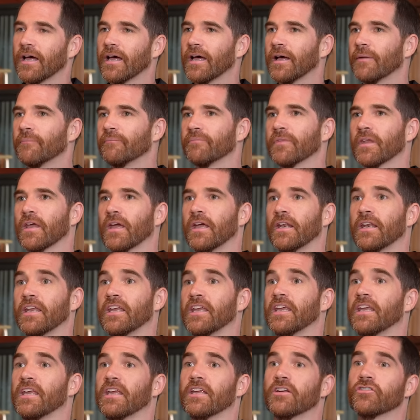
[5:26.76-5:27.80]
And
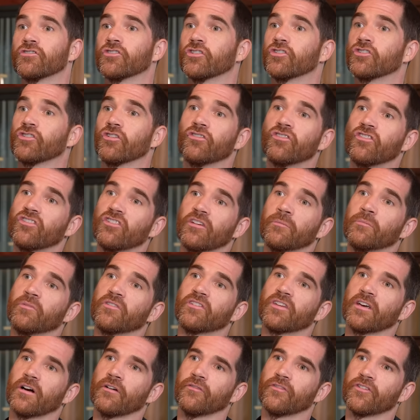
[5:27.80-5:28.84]
he introduces
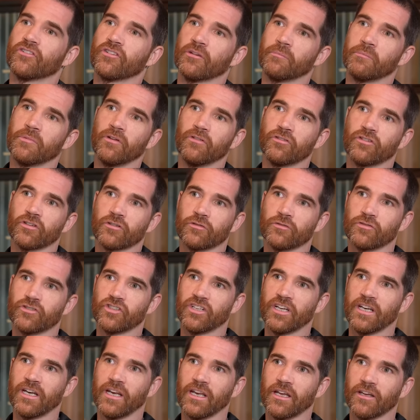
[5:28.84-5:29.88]
himself as a musical
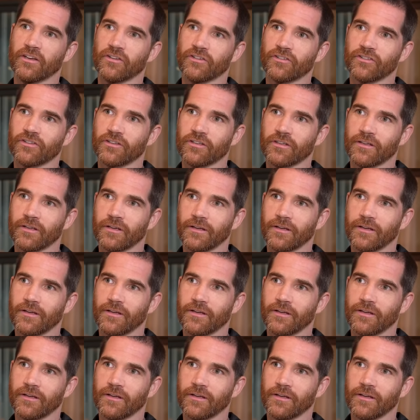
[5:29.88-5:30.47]
genius.